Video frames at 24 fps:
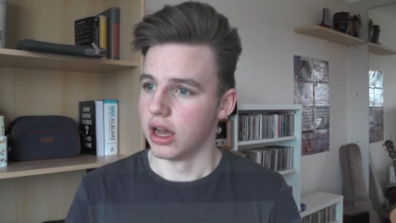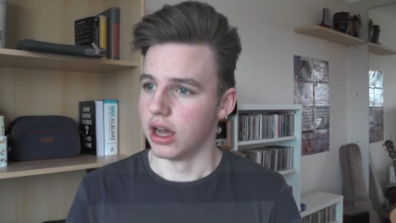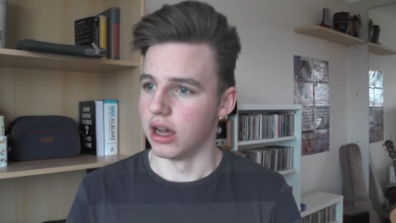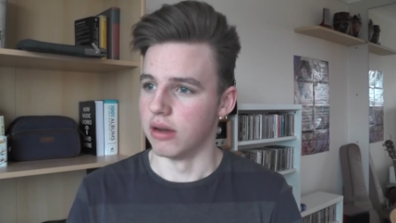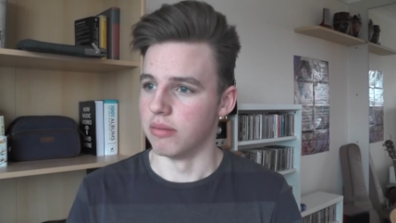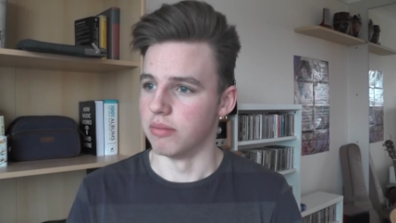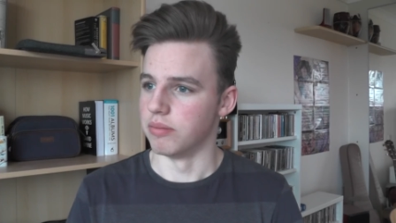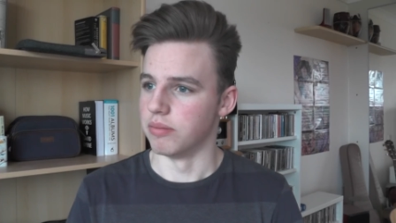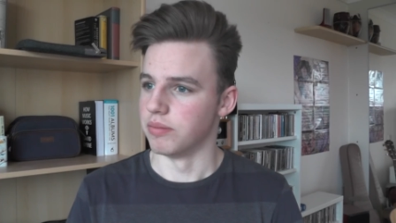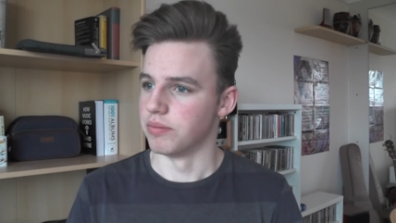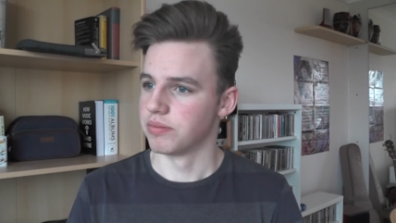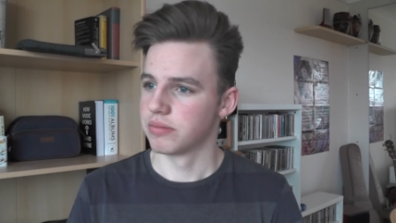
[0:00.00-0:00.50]

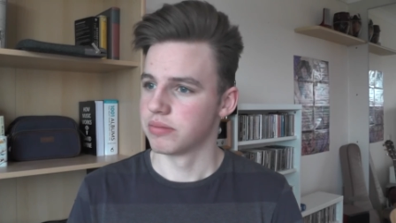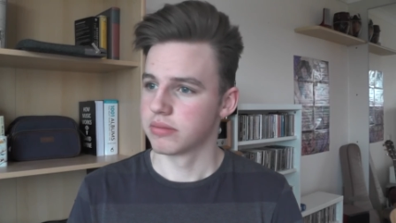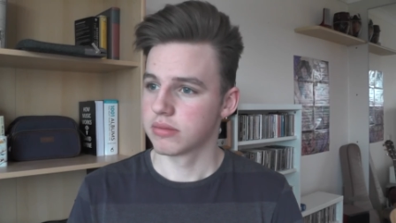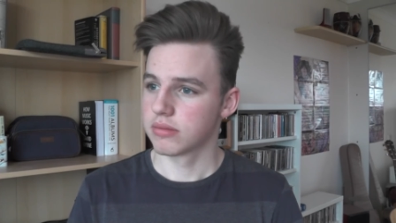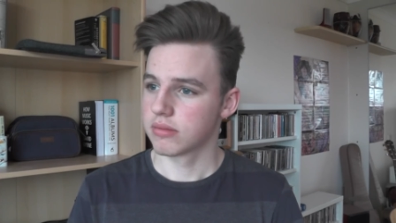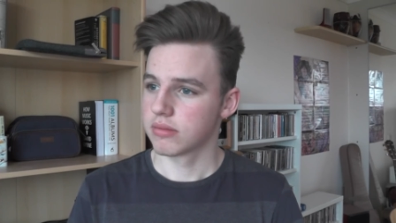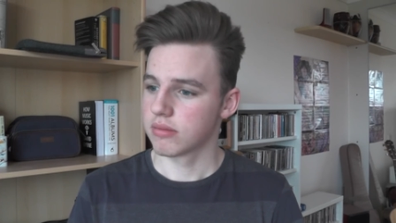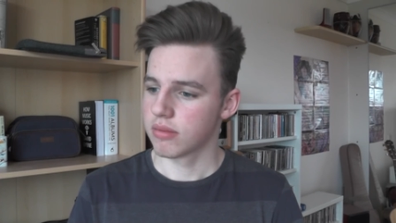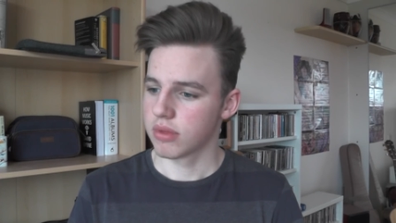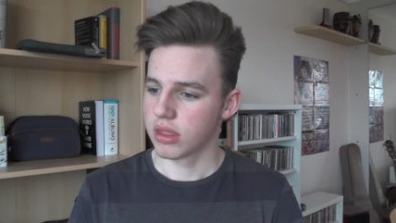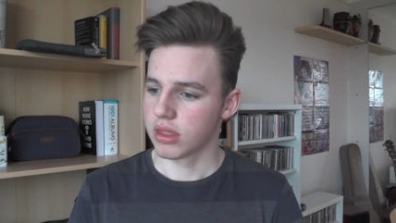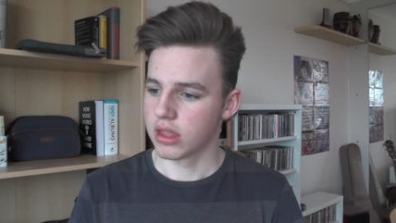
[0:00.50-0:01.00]

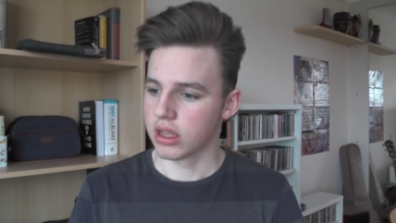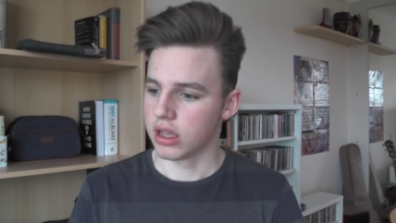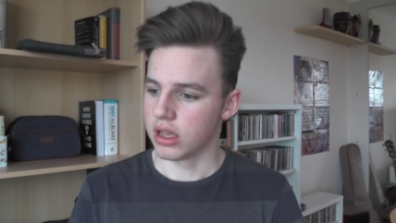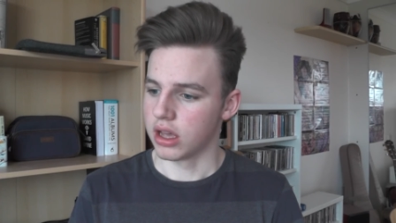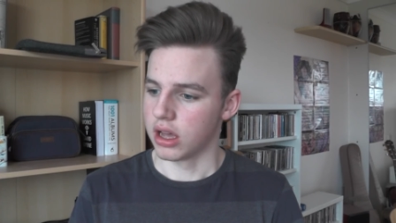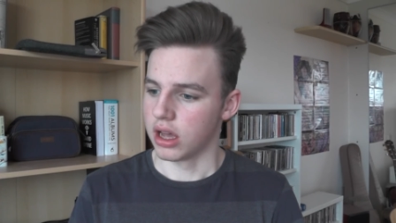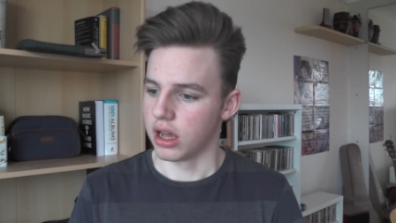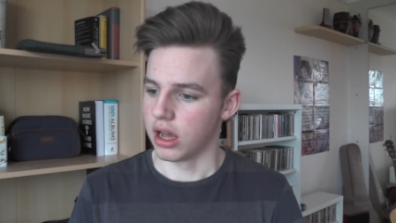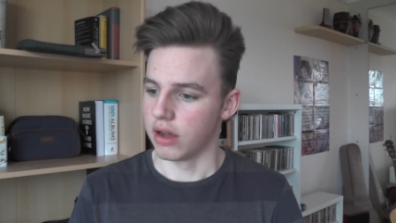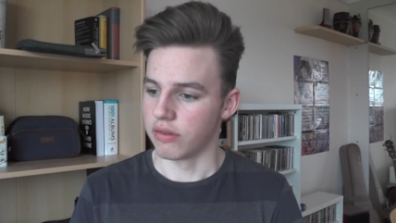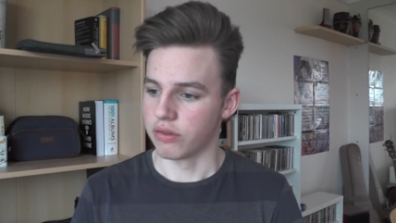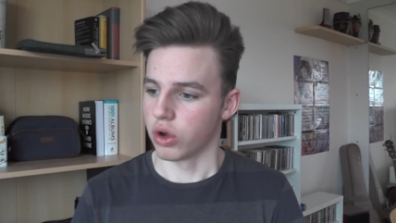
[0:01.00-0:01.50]

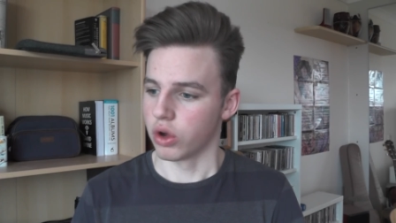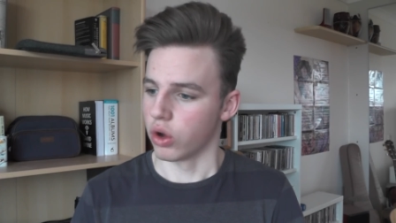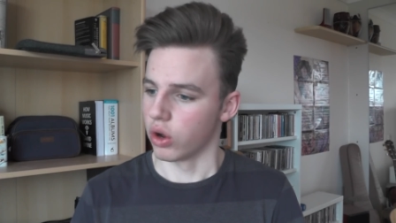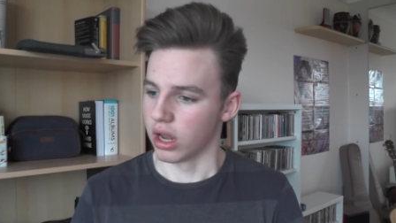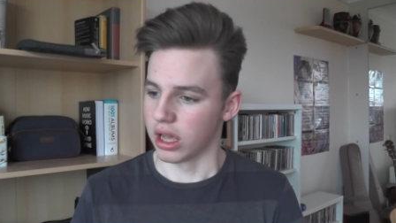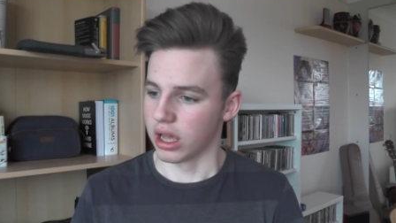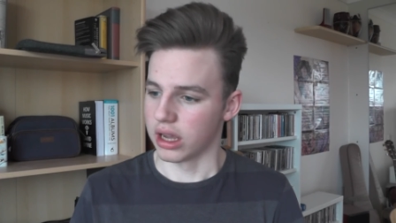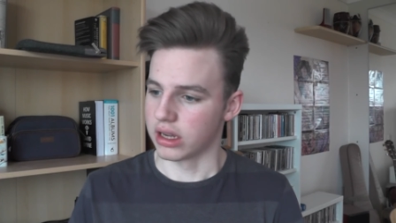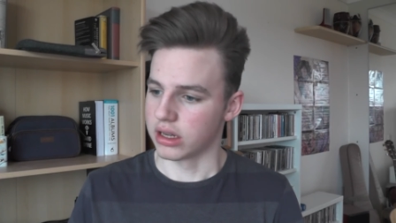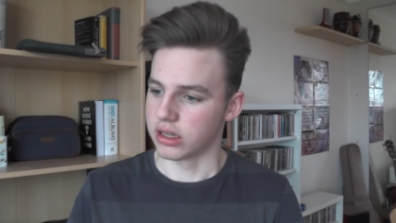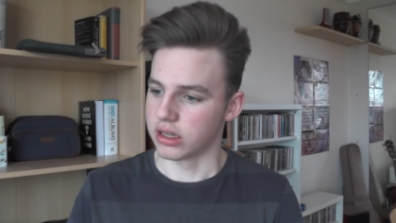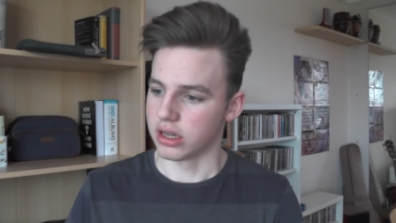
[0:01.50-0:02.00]
I've got
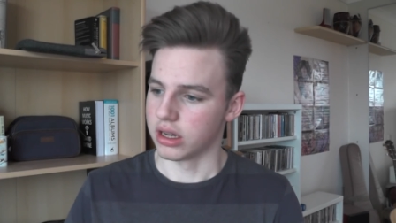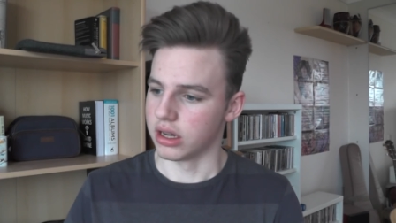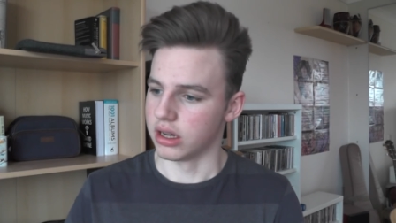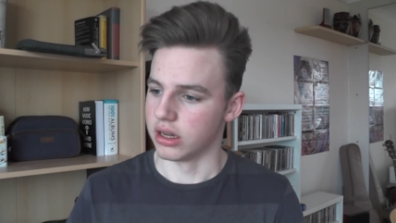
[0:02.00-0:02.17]
like